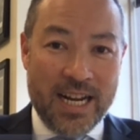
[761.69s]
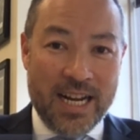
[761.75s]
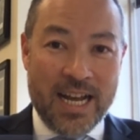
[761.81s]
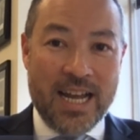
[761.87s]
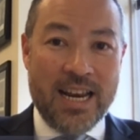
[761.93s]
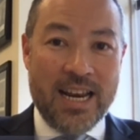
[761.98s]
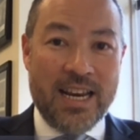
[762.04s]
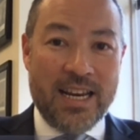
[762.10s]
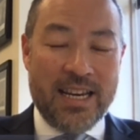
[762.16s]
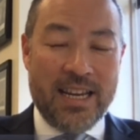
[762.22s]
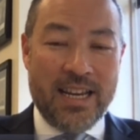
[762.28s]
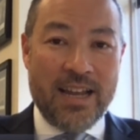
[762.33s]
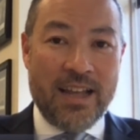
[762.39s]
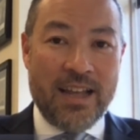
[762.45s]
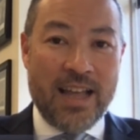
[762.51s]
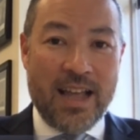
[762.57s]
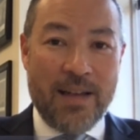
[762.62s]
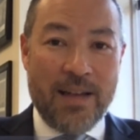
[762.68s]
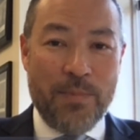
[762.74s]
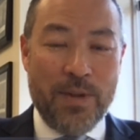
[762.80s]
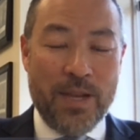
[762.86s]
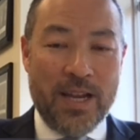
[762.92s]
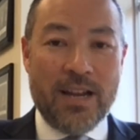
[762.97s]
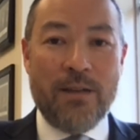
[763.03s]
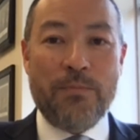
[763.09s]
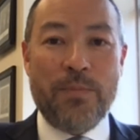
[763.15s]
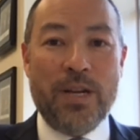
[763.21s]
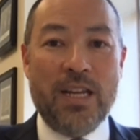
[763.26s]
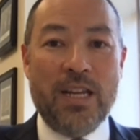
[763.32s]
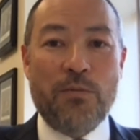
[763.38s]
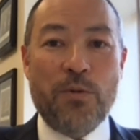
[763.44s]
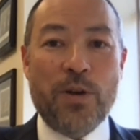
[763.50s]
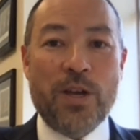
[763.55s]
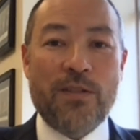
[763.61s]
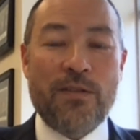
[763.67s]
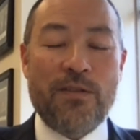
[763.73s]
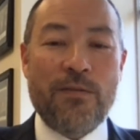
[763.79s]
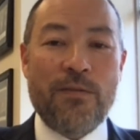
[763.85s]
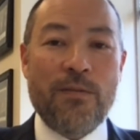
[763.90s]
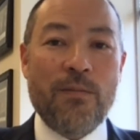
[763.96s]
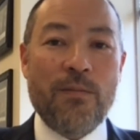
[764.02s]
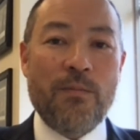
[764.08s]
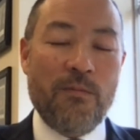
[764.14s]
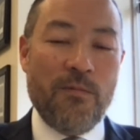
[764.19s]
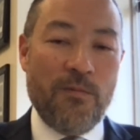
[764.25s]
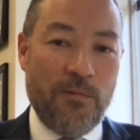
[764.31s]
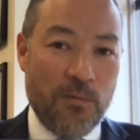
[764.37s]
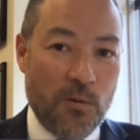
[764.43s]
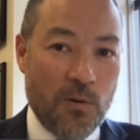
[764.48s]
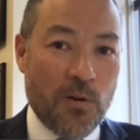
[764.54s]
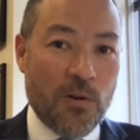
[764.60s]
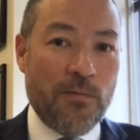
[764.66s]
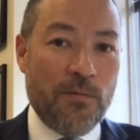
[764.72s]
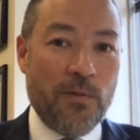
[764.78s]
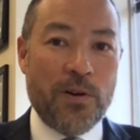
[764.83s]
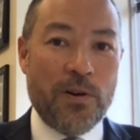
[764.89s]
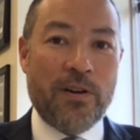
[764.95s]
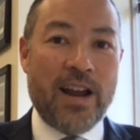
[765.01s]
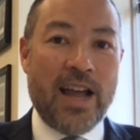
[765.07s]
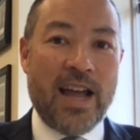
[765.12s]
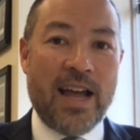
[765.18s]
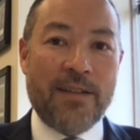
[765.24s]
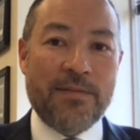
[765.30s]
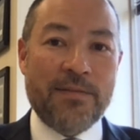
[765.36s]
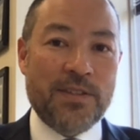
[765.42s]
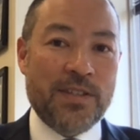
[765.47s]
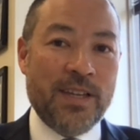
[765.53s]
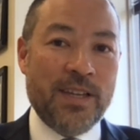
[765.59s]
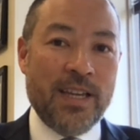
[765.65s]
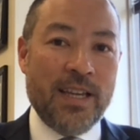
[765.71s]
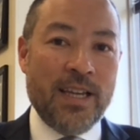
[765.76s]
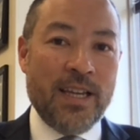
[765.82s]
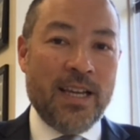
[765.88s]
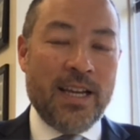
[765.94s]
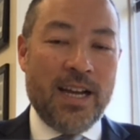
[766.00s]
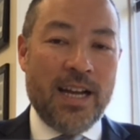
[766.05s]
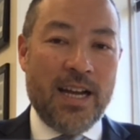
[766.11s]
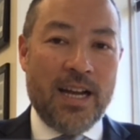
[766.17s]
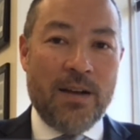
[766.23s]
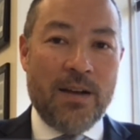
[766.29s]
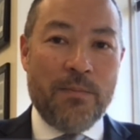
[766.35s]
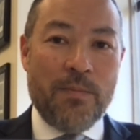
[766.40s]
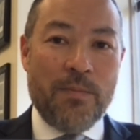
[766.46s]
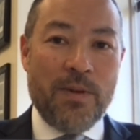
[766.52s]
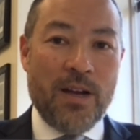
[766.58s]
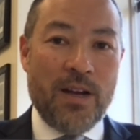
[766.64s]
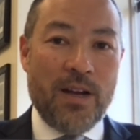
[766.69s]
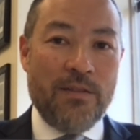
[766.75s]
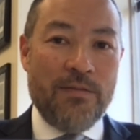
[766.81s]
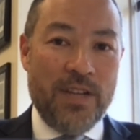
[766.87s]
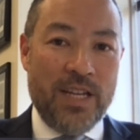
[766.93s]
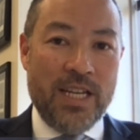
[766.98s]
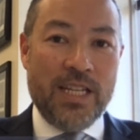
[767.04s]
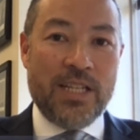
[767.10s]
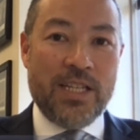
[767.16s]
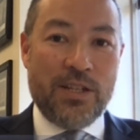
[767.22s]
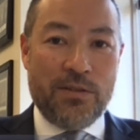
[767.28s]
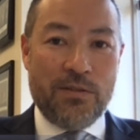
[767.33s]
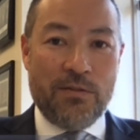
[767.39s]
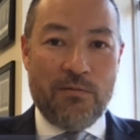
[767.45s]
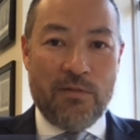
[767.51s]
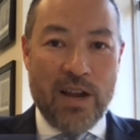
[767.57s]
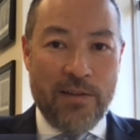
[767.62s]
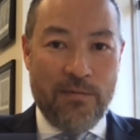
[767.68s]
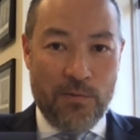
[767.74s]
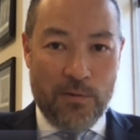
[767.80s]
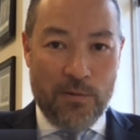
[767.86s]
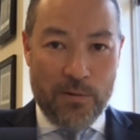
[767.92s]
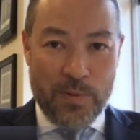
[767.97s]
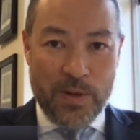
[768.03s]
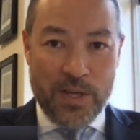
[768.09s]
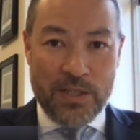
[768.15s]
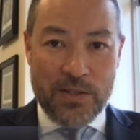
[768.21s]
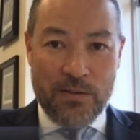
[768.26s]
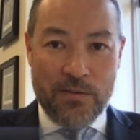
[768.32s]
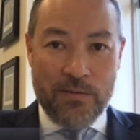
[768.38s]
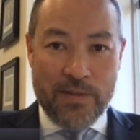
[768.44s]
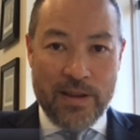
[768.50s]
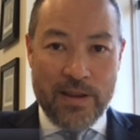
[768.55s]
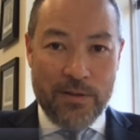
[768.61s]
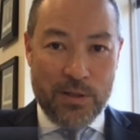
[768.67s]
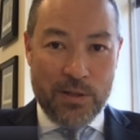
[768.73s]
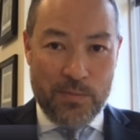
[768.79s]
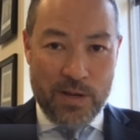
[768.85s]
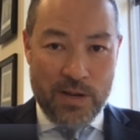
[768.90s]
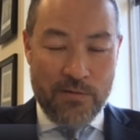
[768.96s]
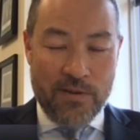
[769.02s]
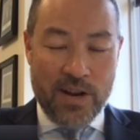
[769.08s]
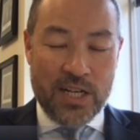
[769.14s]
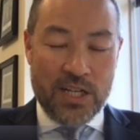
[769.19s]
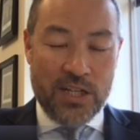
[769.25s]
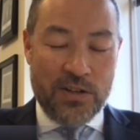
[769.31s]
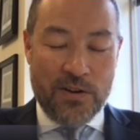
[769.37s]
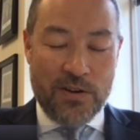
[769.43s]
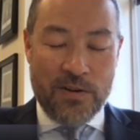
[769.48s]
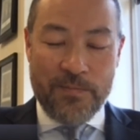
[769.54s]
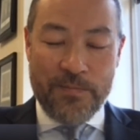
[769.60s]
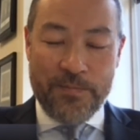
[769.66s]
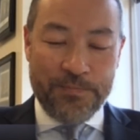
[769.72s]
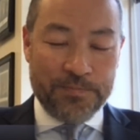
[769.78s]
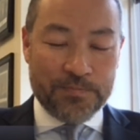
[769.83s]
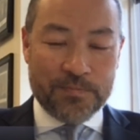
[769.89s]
gun to be accompanied with 4 photographs of each rifle or pistol that was being registered.